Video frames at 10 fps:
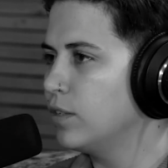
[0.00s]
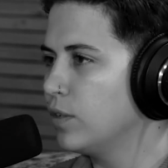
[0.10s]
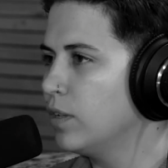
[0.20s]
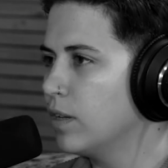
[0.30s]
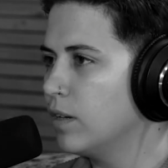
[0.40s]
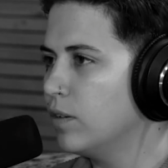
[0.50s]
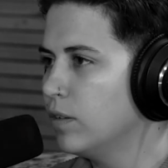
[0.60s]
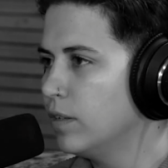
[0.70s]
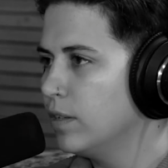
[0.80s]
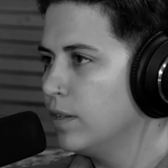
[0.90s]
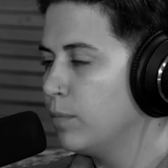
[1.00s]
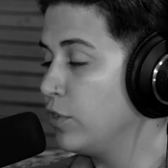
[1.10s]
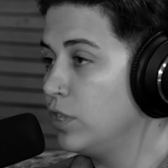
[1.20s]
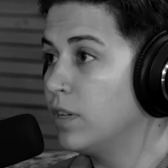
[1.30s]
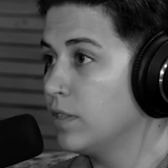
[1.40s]
you know. But if
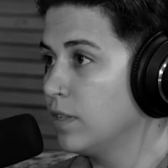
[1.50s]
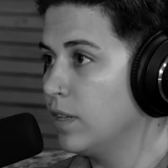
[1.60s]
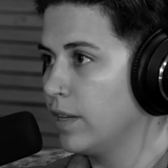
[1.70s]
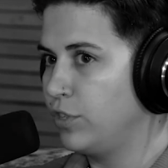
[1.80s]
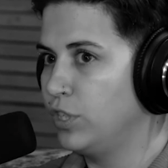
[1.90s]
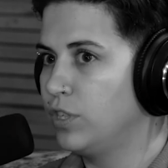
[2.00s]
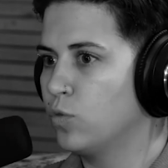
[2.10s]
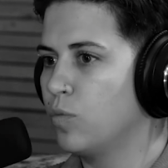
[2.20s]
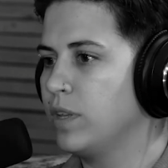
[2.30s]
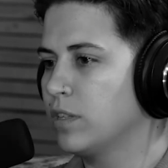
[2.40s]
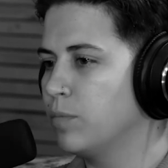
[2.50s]
she doesn't, like if she just will meet